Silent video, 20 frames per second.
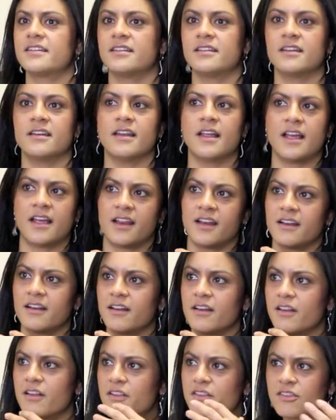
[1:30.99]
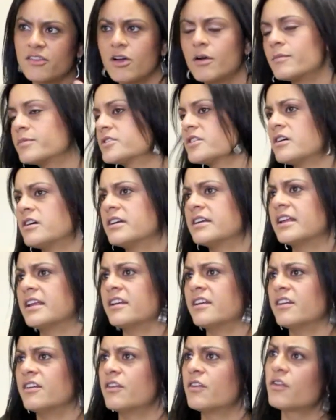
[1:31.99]
and stomped on
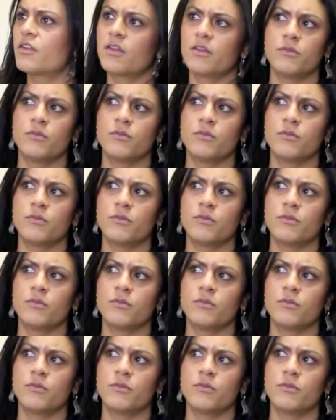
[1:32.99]
and